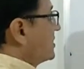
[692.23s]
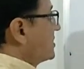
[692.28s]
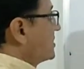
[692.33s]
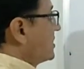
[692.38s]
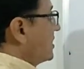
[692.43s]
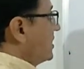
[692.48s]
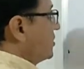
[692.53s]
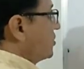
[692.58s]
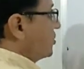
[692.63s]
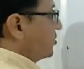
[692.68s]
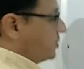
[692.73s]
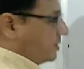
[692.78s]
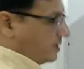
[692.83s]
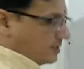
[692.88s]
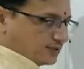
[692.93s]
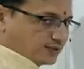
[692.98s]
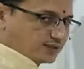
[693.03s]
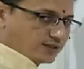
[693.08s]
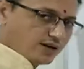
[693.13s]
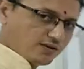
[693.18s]
state of
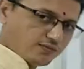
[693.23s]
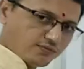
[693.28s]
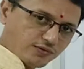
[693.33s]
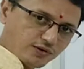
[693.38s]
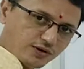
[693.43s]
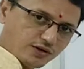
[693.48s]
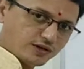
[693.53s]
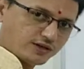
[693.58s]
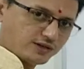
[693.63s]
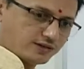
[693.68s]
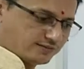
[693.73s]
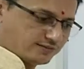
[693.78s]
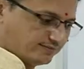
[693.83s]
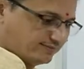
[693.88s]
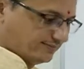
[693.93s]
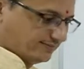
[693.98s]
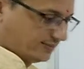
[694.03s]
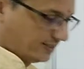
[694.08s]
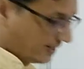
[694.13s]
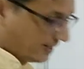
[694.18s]
this sulfur,
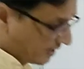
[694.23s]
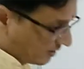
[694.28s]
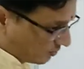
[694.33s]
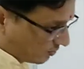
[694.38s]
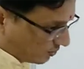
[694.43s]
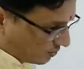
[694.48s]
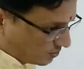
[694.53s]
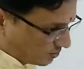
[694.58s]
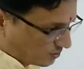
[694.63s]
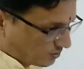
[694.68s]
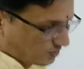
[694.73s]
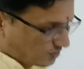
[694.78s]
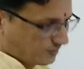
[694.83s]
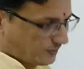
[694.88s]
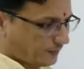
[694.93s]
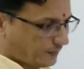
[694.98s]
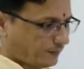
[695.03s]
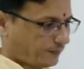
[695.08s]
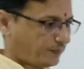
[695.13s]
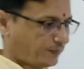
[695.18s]
then also
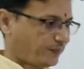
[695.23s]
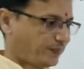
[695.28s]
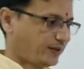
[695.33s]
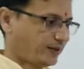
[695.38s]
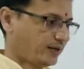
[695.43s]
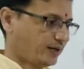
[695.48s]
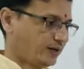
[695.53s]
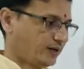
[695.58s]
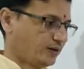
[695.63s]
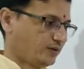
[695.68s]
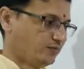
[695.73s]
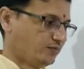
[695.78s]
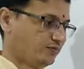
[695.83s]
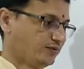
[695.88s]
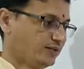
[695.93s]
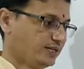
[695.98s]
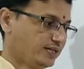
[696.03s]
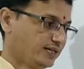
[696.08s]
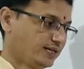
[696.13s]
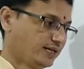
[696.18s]

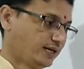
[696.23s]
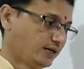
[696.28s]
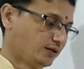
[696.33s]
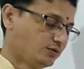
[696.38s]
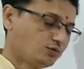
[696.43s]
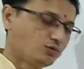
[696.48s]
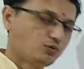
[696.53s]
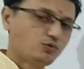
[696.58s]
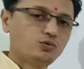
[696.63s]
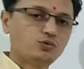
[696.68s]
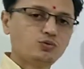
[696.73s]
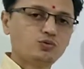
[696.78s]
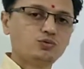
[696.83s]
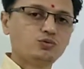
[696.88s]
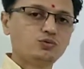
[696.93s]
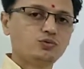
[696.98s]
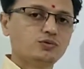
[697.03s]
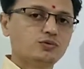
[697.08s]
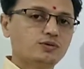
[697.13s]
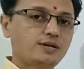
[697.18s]
we have to
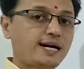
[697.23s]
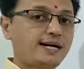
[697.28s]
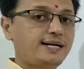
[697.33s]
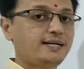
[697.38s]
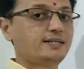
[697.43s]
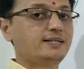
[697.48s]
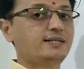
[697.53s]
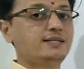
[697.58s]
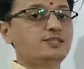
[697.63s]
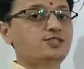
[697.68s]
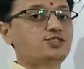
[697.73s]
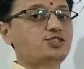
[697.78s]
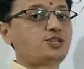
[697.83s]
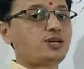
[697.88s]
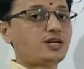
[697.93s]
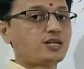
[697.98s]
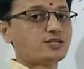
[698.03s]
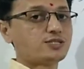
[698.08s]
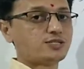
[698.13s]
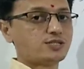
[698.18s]
write the
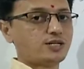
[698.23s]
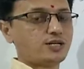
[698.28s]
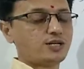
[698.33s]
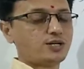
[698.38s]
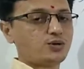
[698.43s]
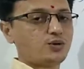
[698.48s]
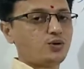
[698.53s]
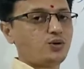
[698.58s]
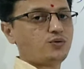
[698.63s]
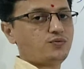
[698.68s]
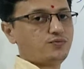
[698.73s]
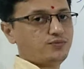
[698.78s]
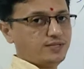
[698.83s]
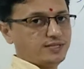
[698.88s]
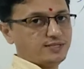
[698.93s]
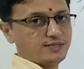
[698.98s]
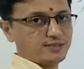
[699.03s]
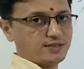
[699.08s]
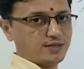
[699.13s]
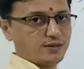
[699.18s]
structure of
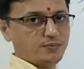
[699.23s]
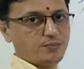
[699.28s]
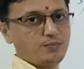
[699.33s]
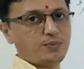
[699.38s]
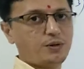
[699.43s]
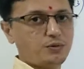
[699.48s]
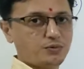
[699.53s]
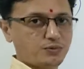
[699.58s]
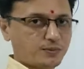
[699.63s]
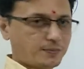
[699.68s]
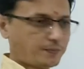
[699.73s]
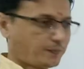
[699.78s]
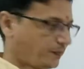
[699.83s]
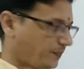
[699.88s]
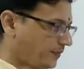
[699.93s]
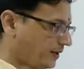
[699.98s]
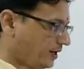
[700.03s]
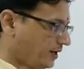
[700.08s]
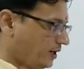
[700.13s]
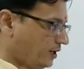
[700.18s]
this.
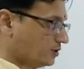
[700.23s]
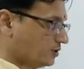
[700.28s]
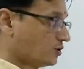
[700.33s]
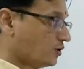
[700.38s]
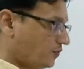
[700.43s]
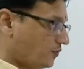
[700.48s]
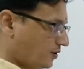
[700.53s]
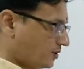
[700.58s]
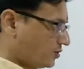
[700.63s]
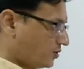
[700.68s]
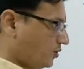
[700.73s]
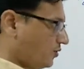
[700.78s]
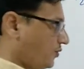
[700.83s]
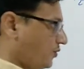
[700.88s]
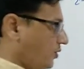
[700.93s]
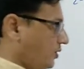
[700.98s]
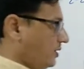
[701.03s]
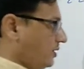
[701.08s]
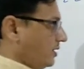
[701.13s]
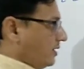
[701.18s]
So first of
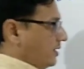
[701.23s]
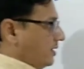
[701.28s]
all,